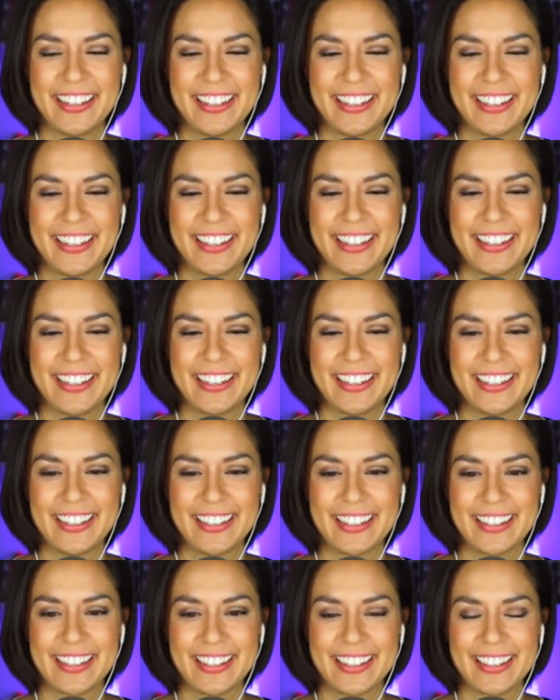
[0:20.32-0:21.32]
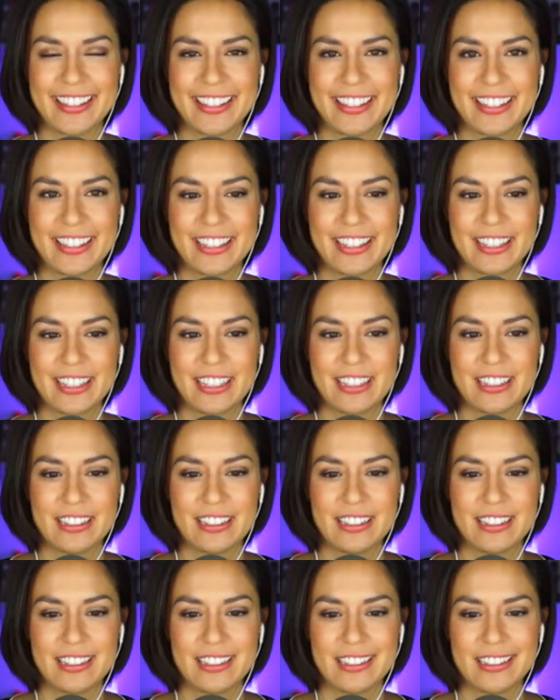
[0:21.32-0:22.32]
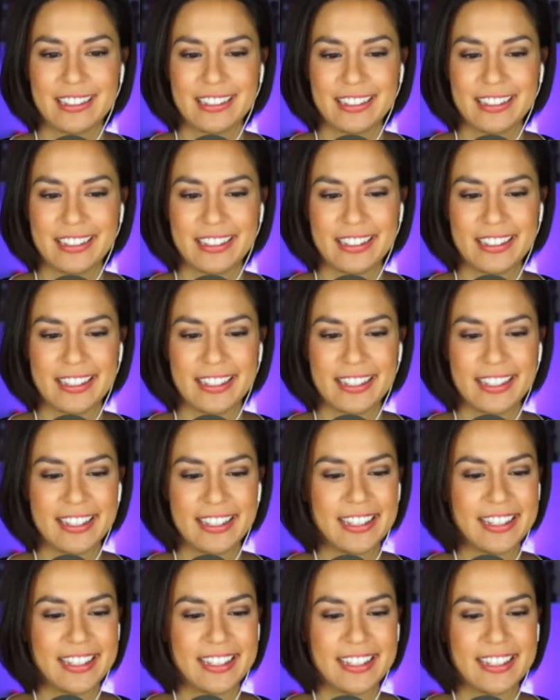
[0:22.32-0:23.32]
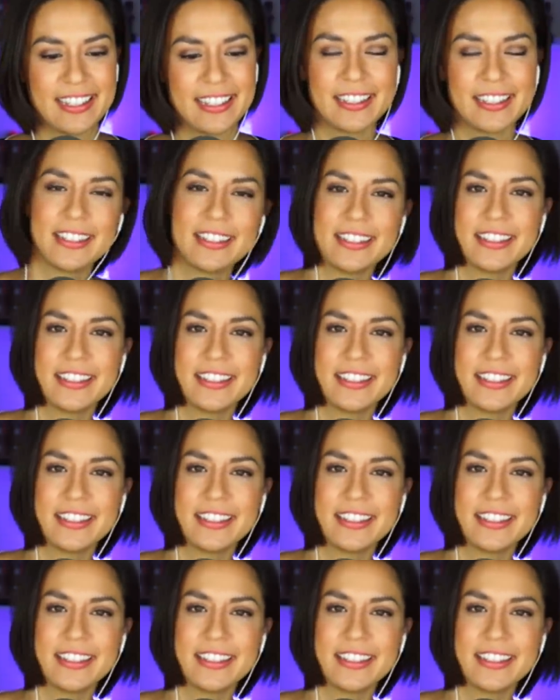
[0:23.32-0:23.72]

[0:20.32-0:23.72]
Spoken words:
The person shown says nothing.